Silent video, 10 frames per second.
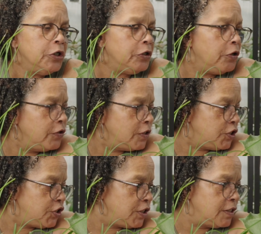
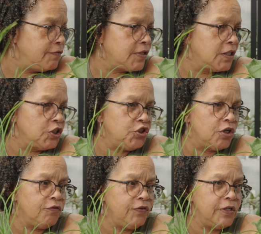Currently, she lives on the
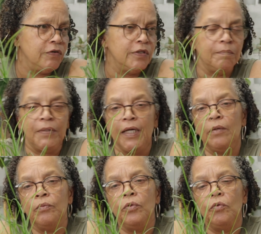shelf here in the
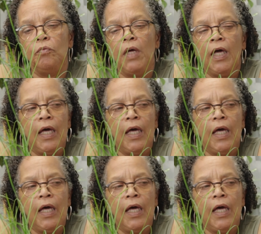plant room,